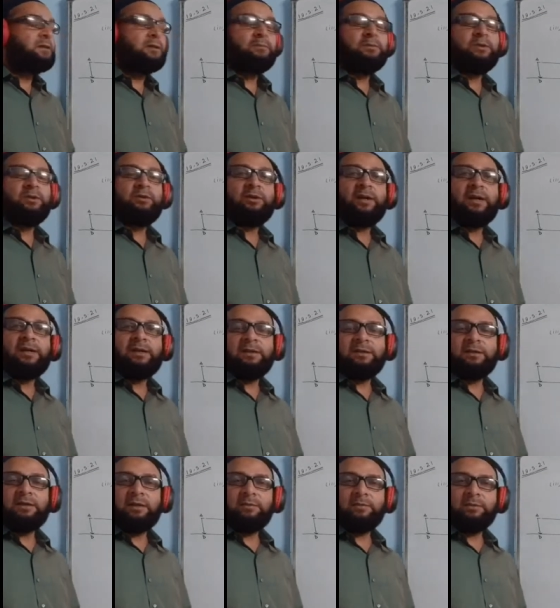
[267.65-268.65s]
prisms you had
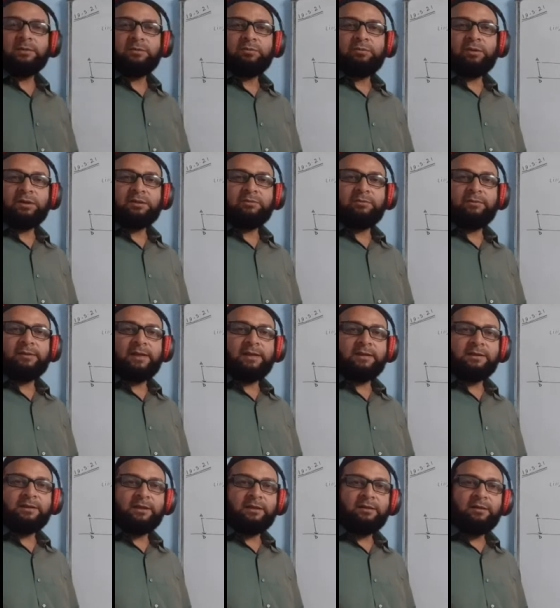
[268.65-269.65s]
in syllabus. First one
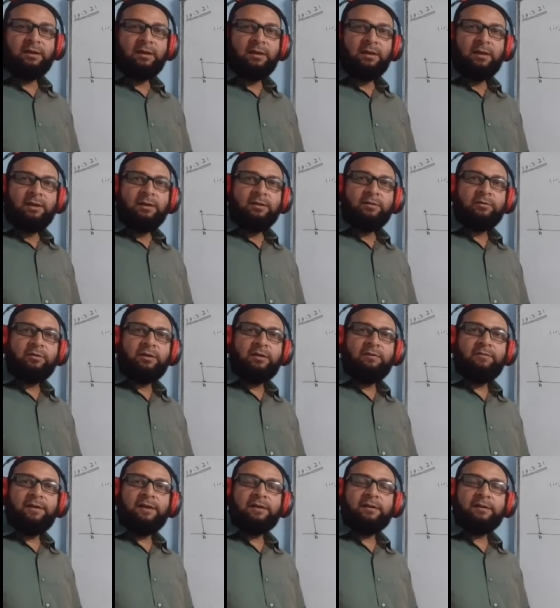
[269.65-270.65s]
I said, to
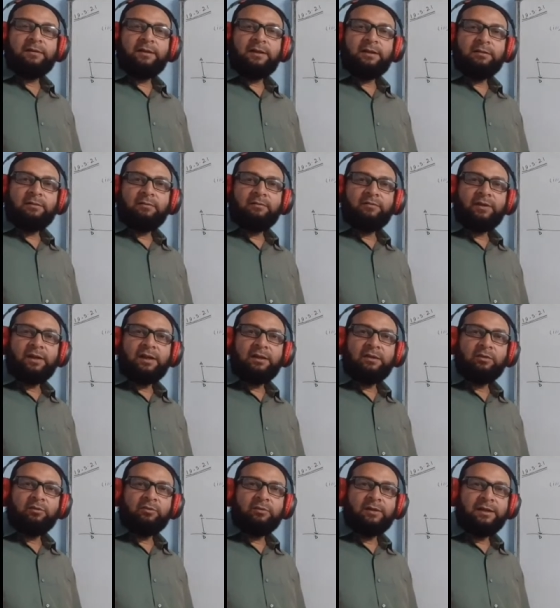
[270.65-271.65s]
deviate a ray of light
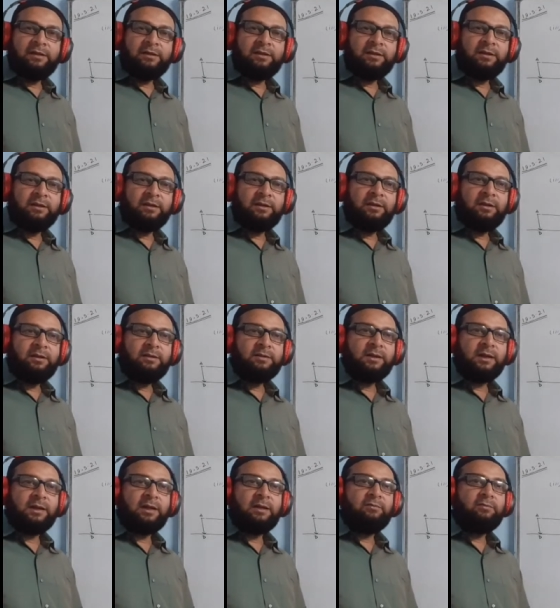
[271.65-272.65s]
through 90 degree.
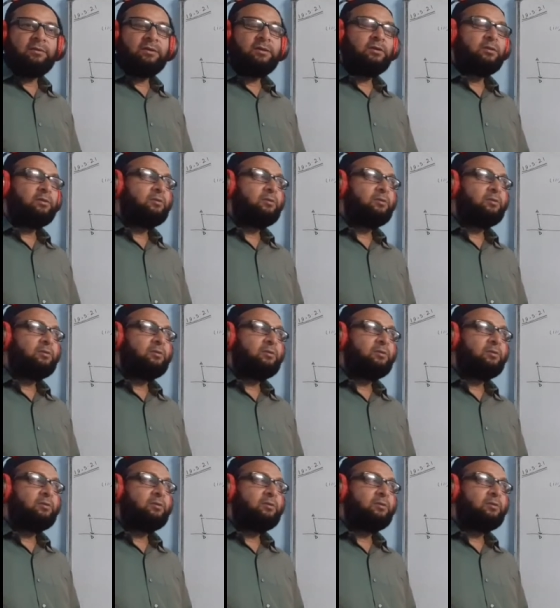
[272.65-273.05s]
Second one,